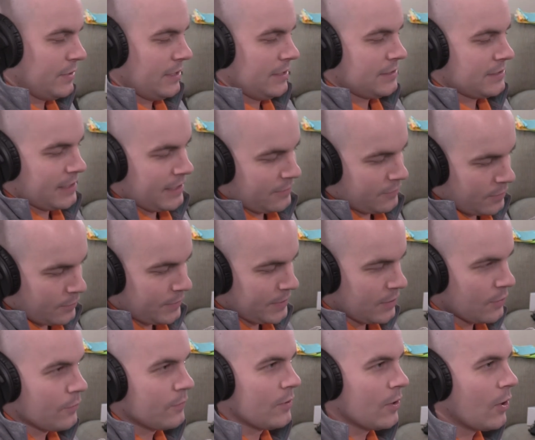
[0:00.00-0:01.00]
But it's like, well, we
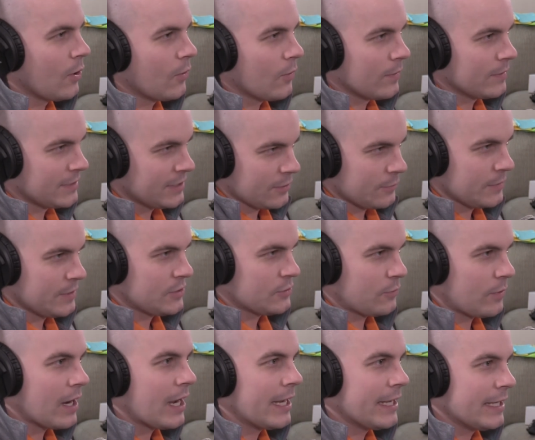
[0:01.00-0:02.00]
don't know until we
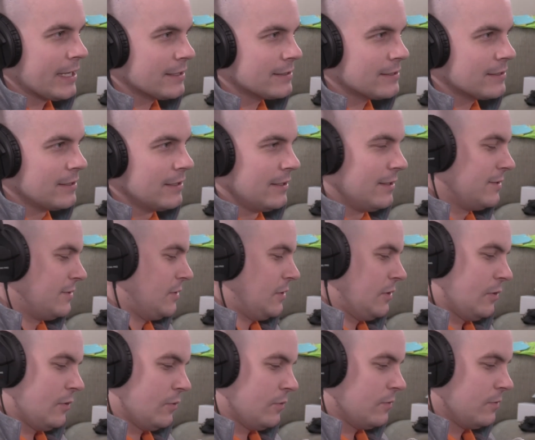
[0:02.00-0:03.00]
try it.
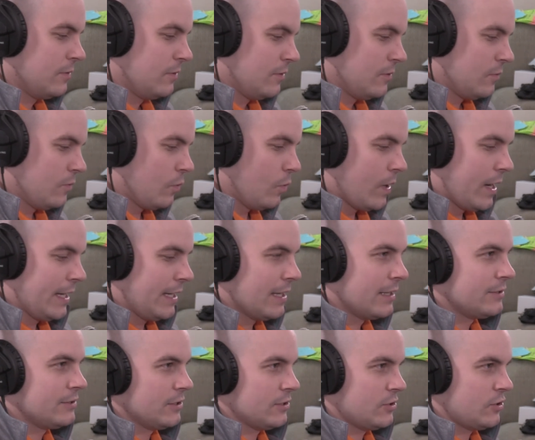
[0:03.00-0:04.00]
So why
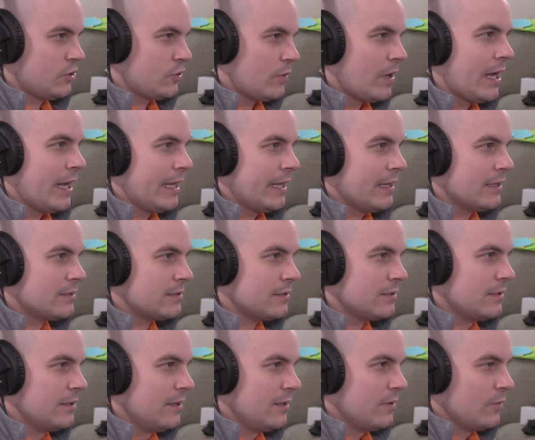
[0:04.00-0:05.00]
not just try
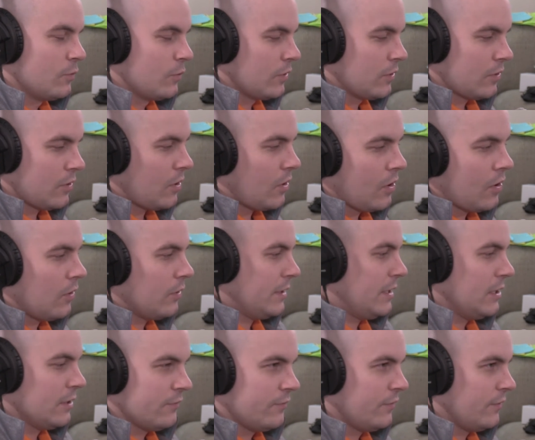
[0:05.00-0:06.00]
it? We're all
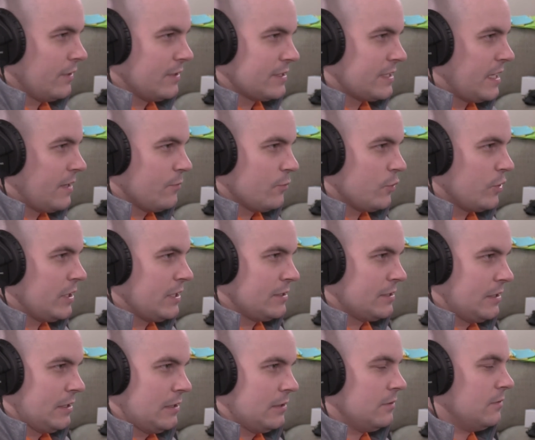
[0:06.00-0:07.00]
here for the same
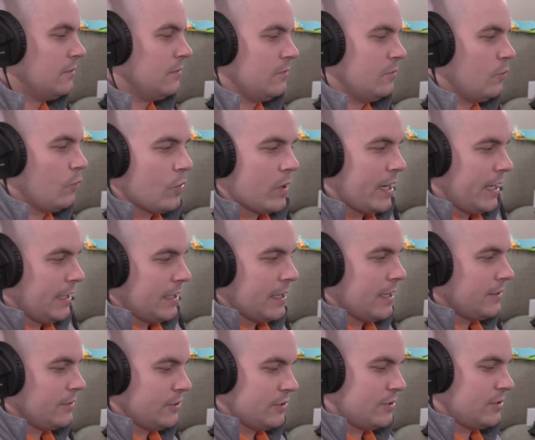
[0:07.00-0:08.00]
reason. Why
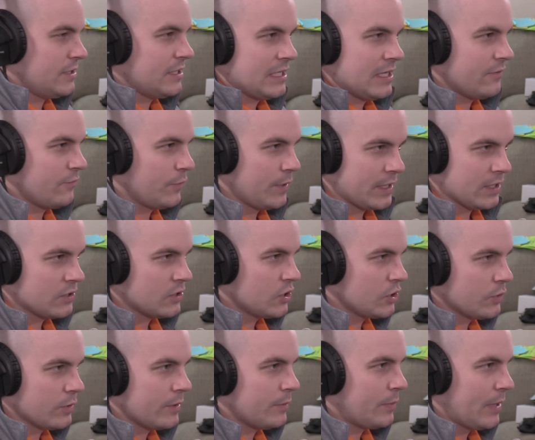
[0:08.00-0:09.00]
not just see if we can
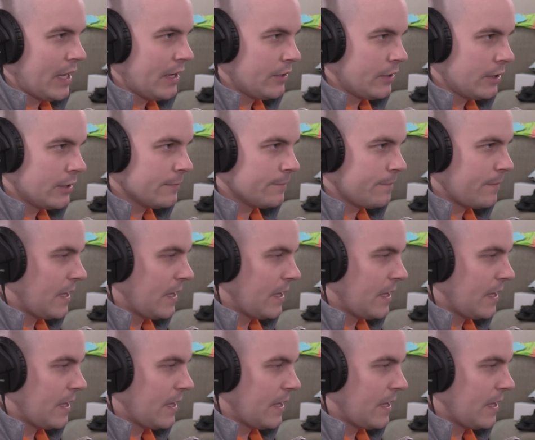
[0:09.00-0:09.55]
do it better?